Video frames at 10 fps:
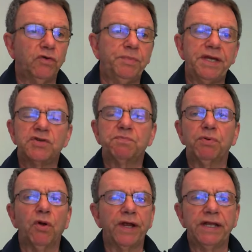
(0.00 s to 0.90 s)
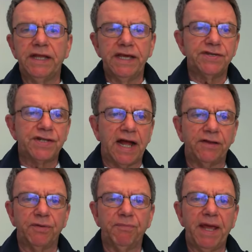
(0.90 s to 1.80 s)
We will be exploring these,
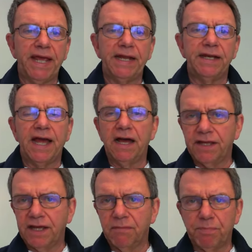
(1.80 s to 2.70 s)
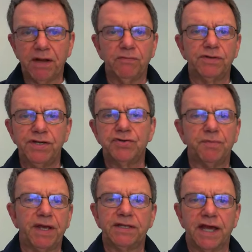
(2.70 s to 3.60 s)
how they're made, and how they compare with
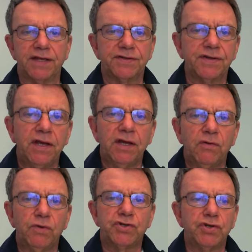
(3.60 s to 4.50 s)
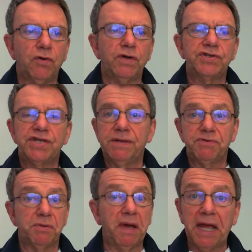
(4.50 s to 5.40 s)
teacher-made tests, which no one
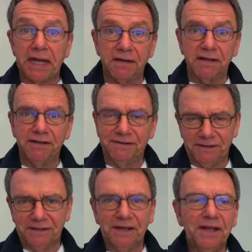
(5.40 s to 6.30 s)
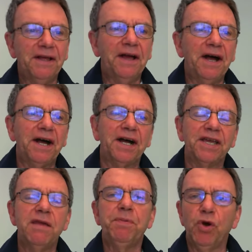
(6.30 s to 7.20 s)
seems to mind.
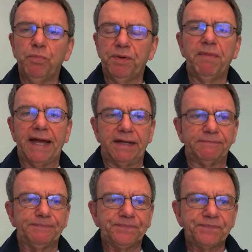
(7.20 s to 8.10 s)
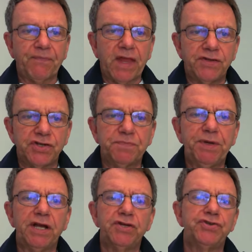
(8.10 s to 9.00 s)
Keep an open mind.
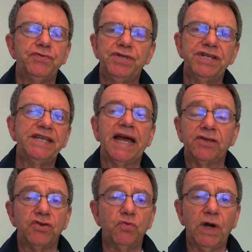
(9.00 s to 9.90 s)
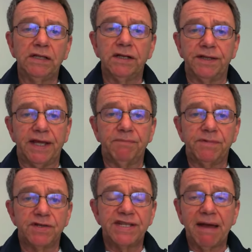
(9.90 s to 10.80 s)
Just because you did not do well on
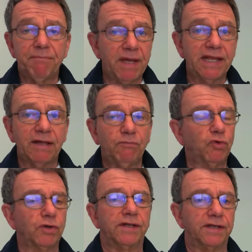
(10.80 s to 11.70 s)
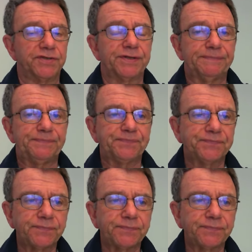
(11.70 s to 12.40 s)
them does not make them worthless.